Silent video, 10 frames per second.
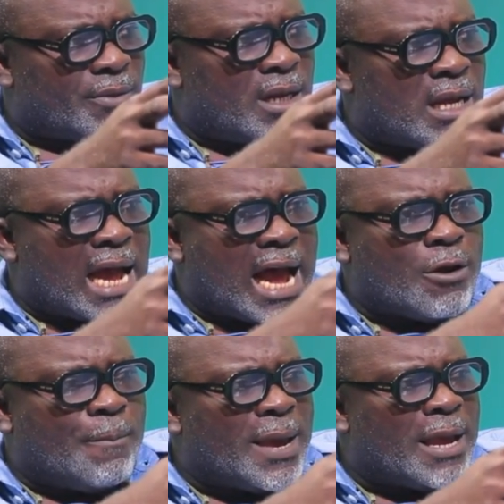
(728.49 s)
Mm-hmm. Are you
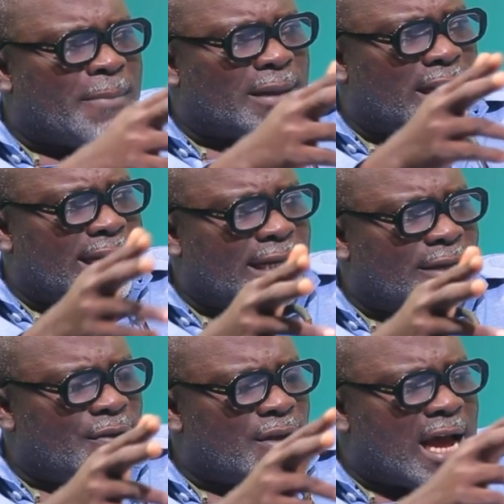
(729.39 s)
paying monthly?
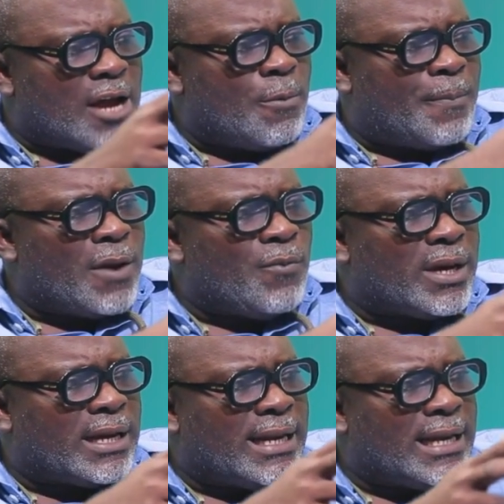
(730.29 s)
Are you paying
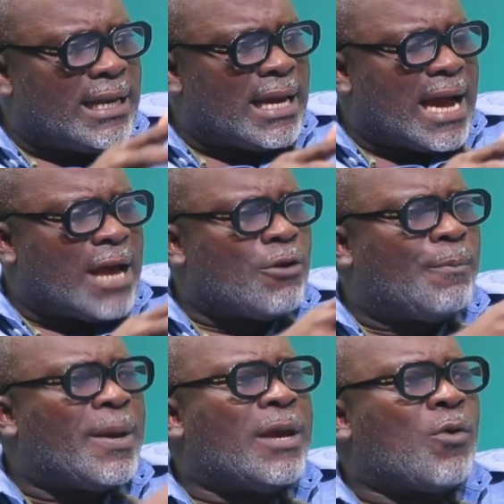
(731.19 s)
weekly? Are you
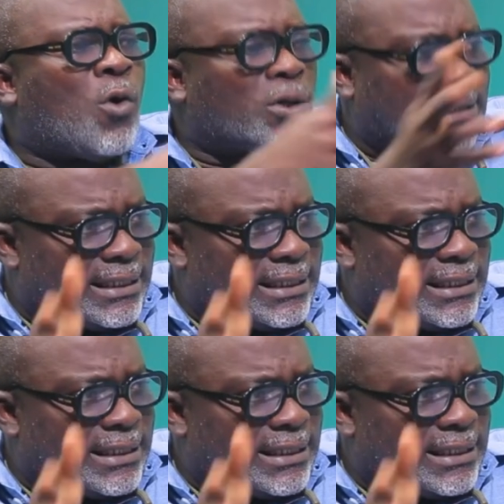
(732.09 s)
paying quarterly?